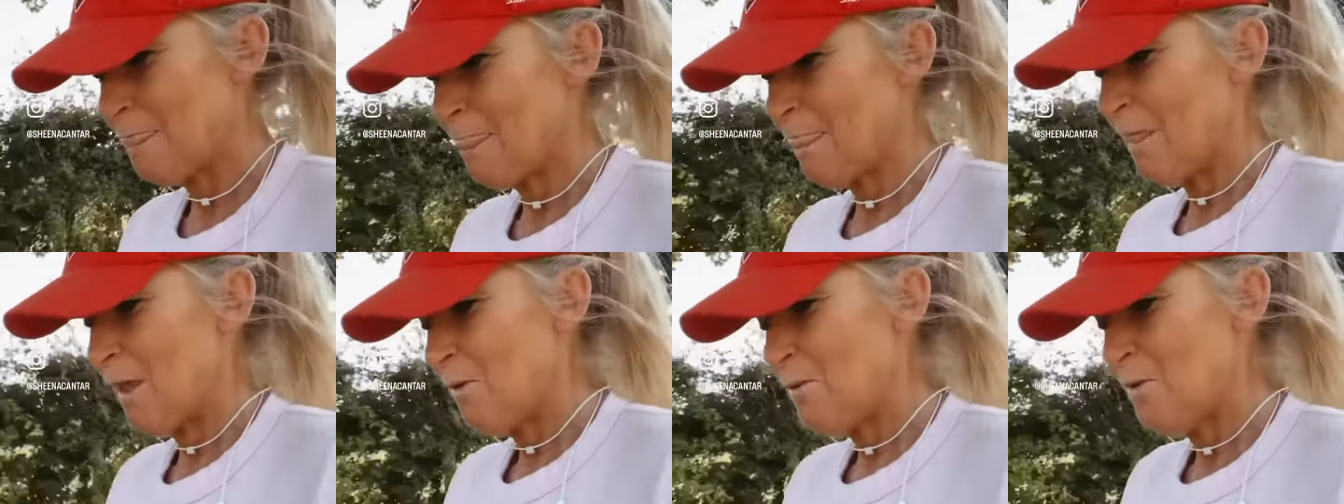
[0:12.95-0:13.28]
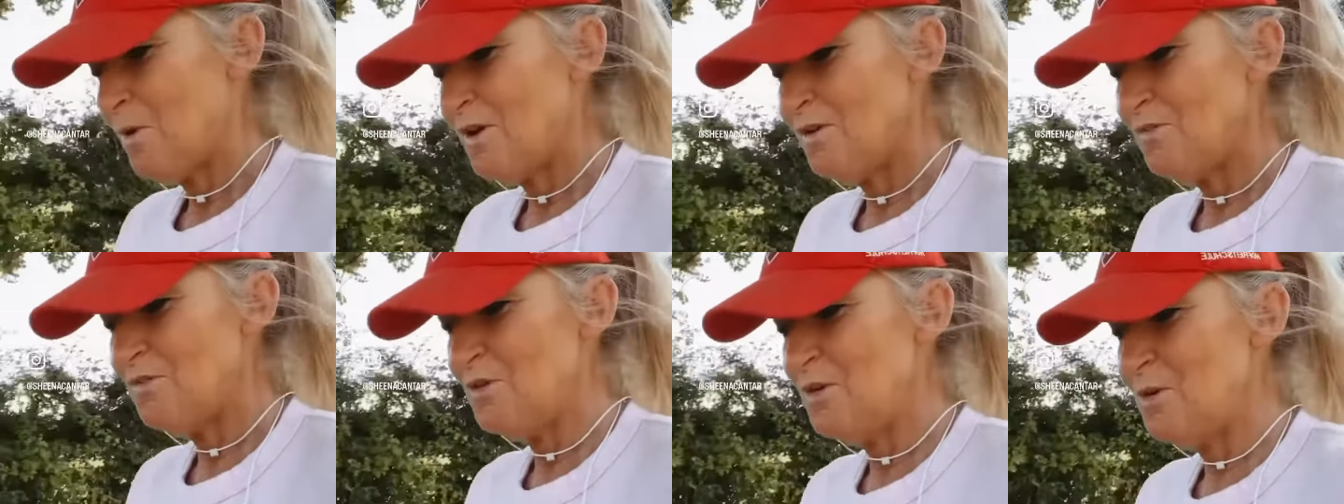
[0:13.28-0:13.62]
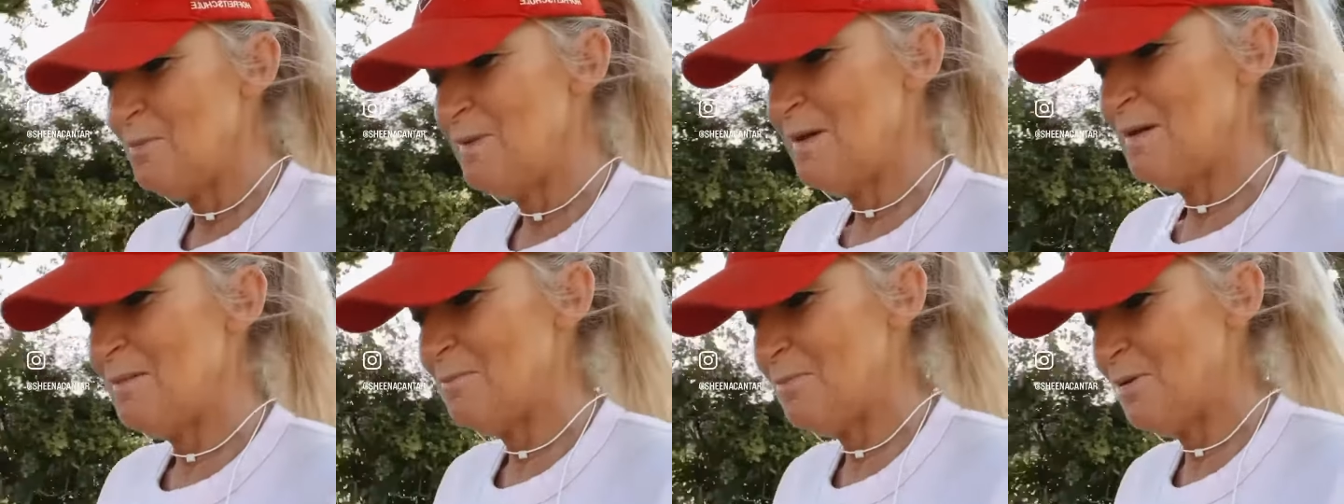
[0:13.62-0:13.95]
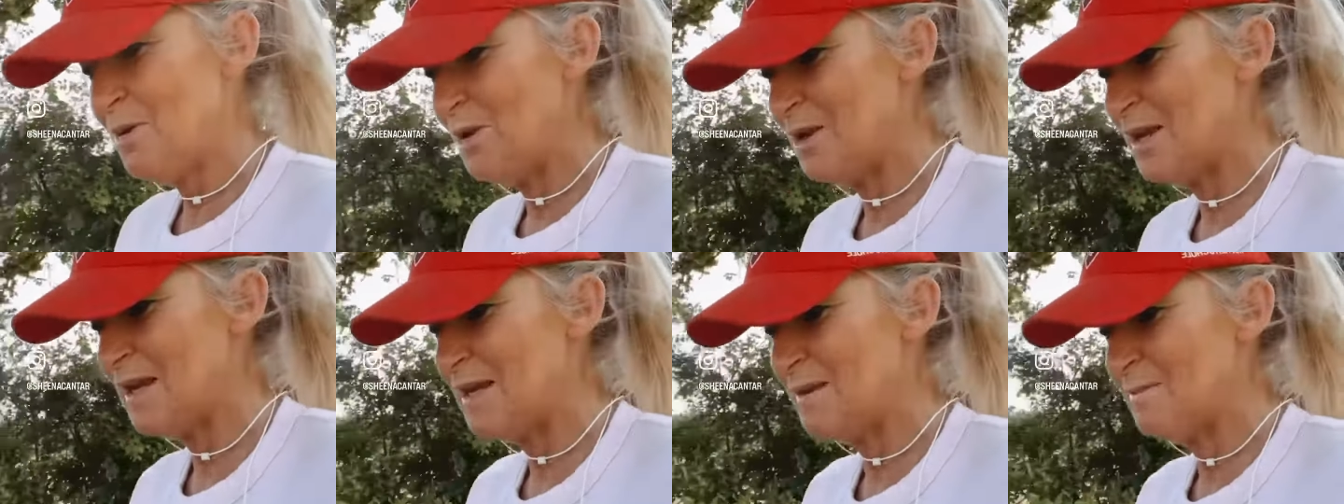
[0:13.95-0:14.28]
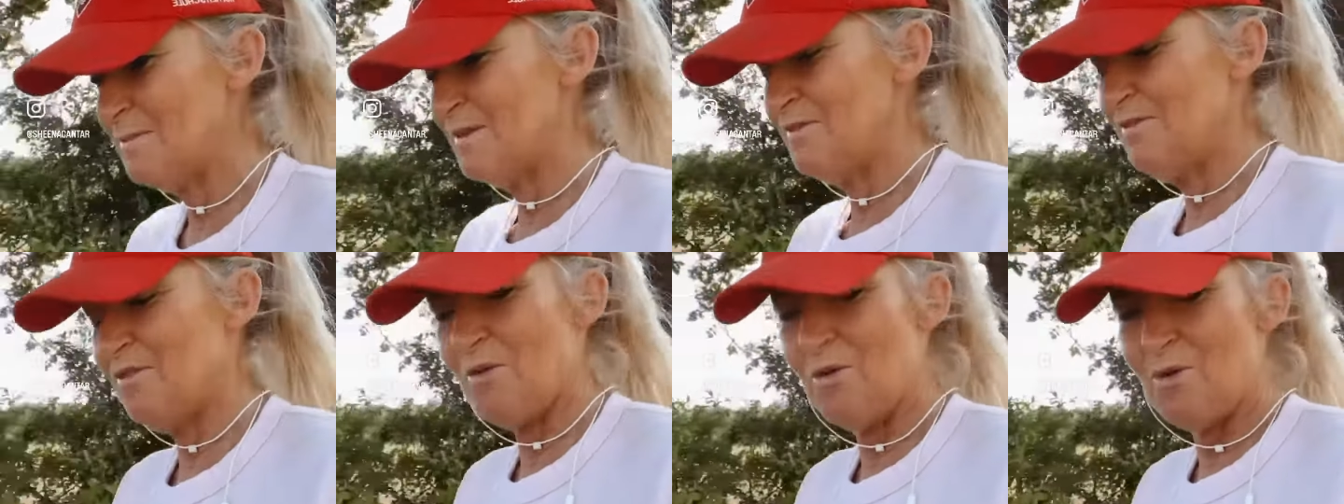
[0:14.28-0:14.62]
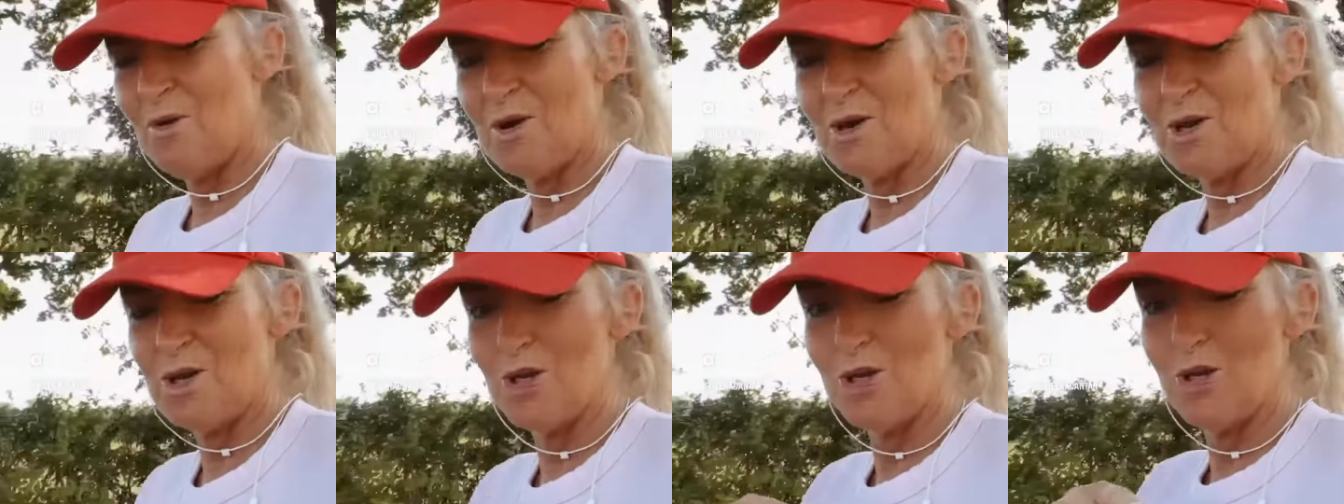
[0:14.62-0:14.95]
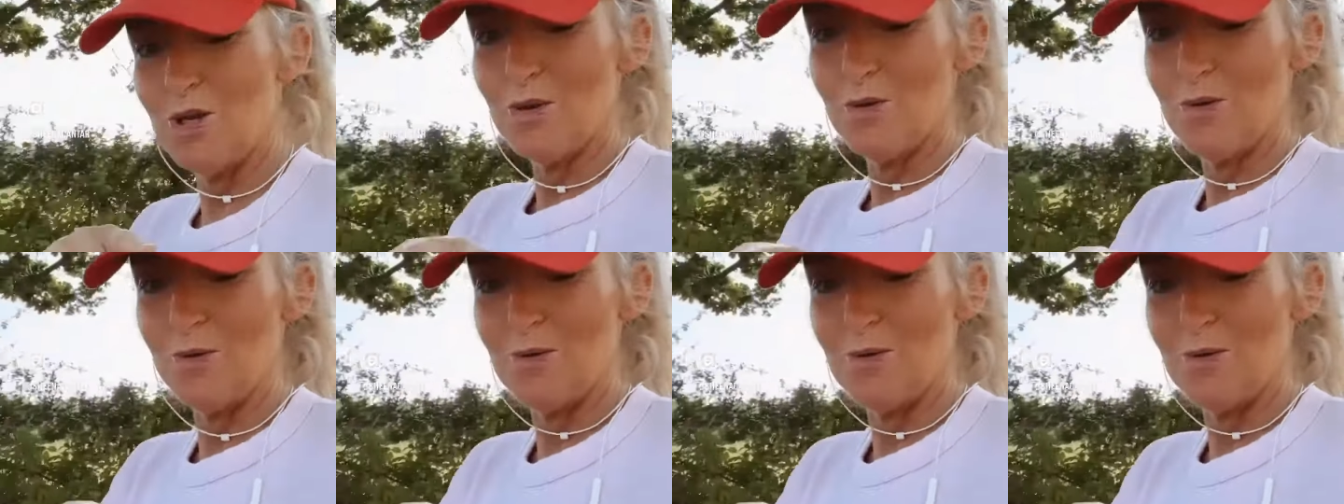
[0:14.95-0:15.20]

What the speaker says: What have you been putting before you?